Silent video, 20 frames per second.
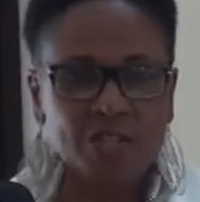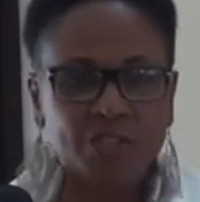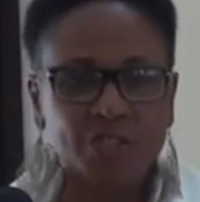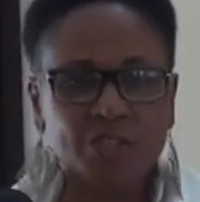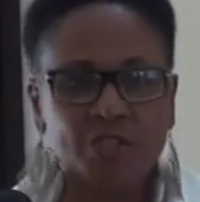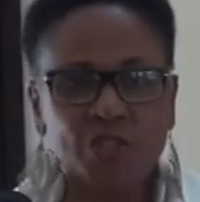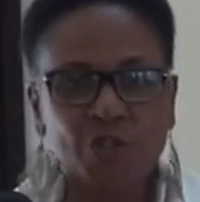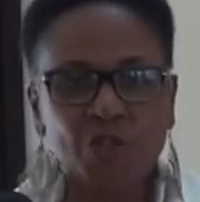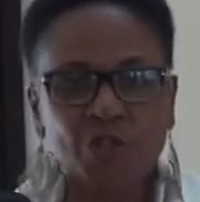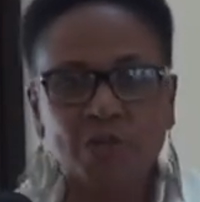
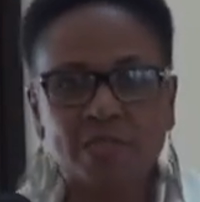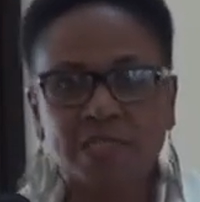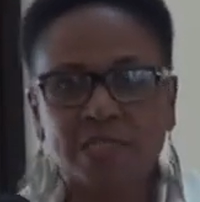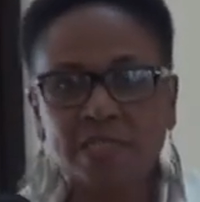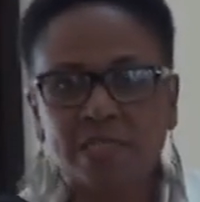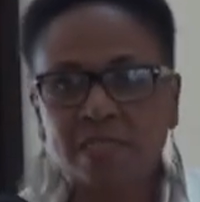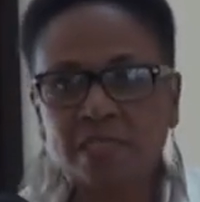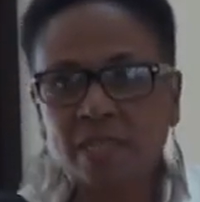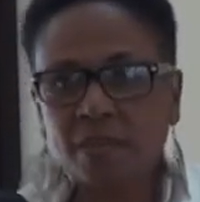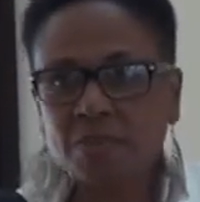So
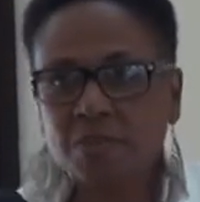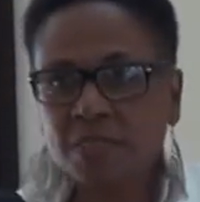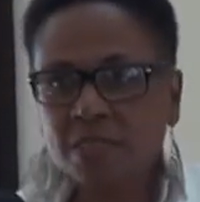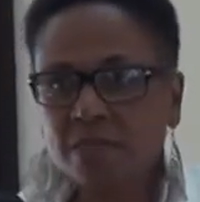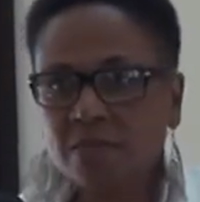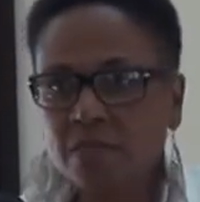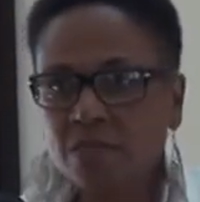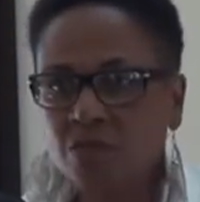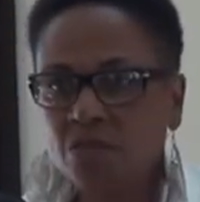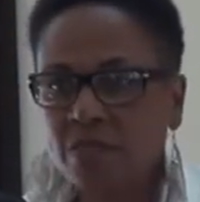since I was a
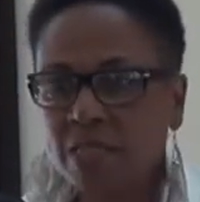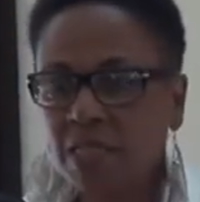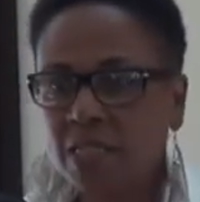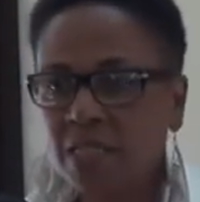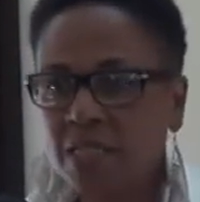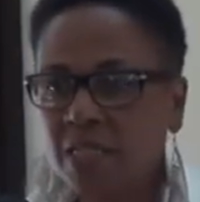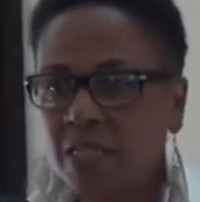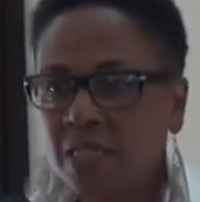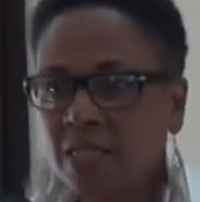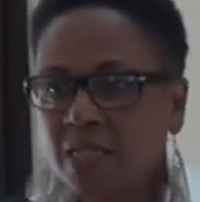little
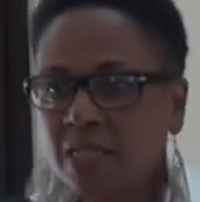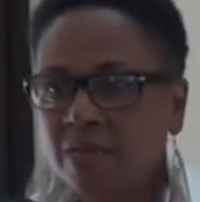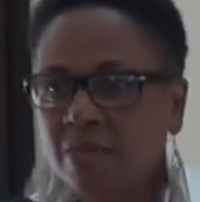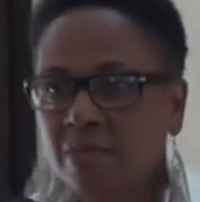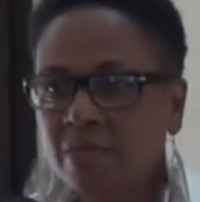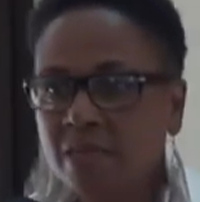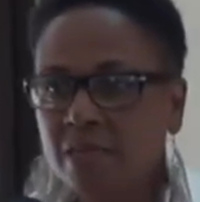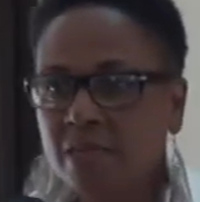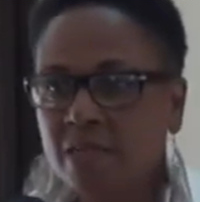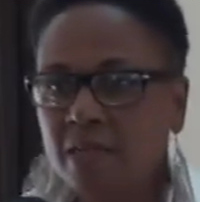kid
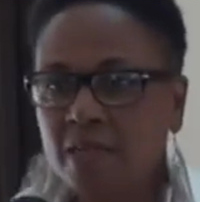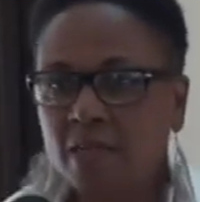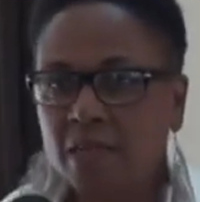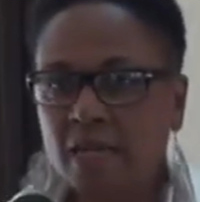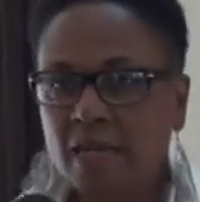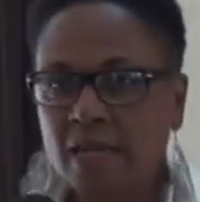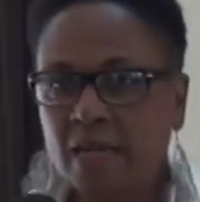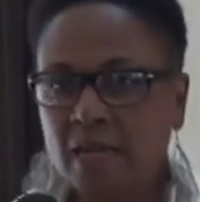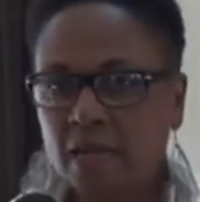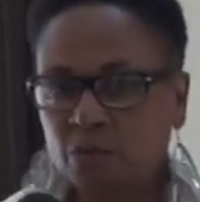
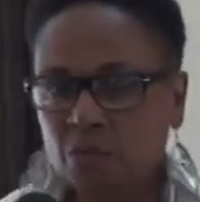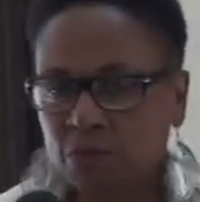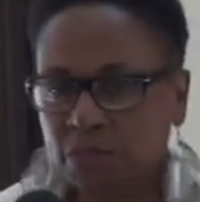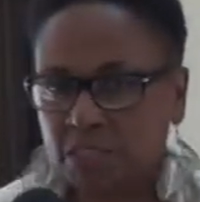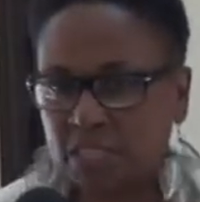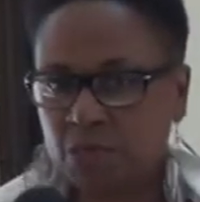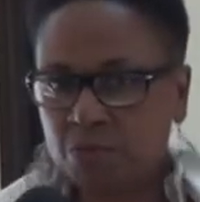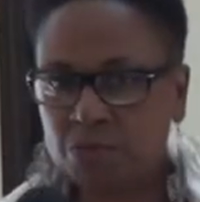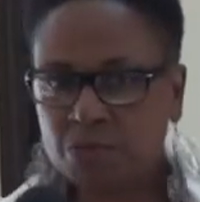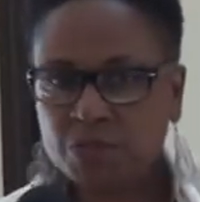and
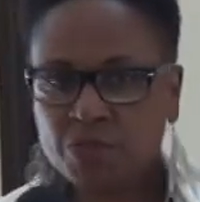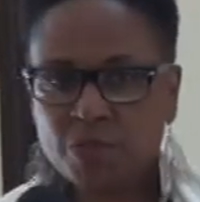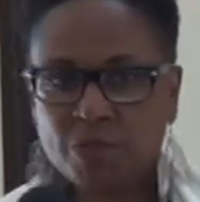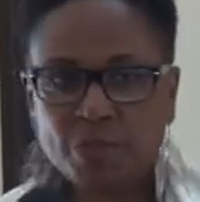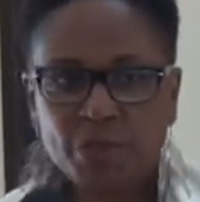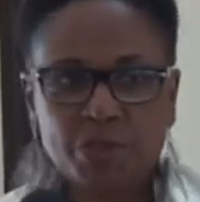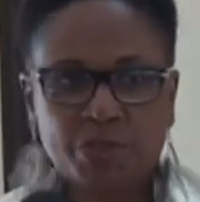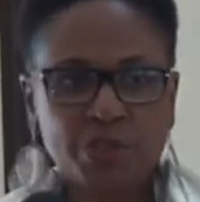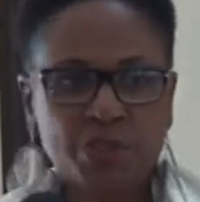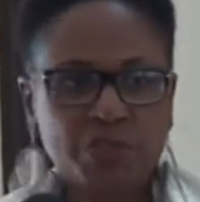was able to
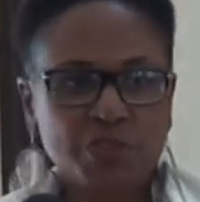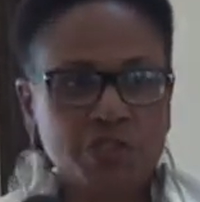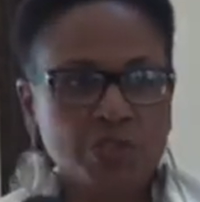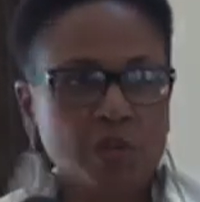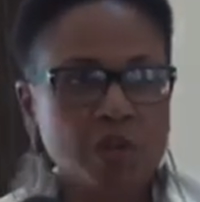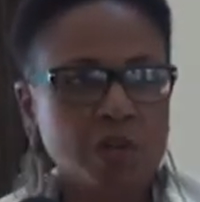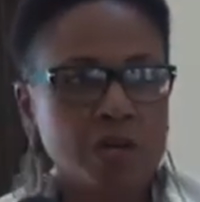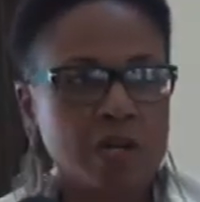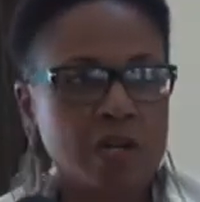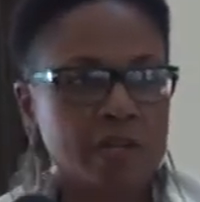purchase
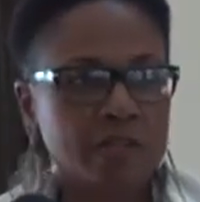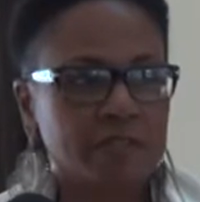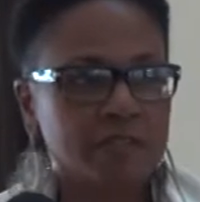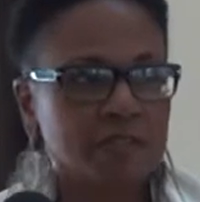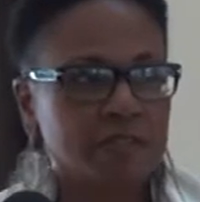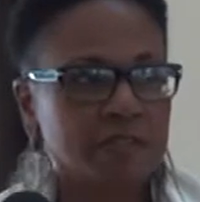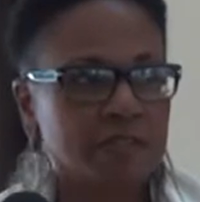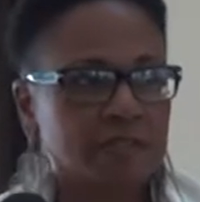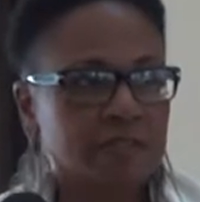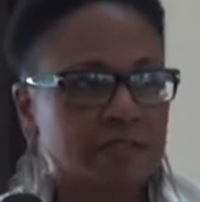
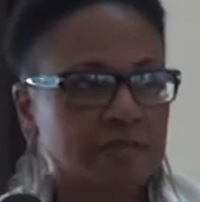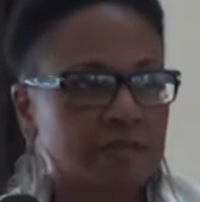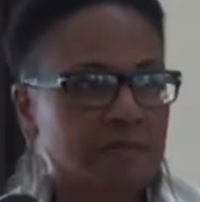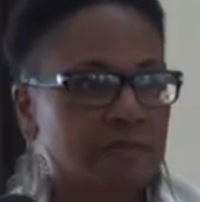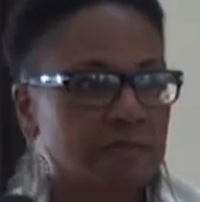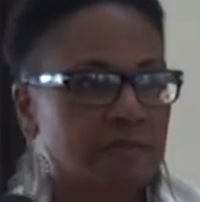cards,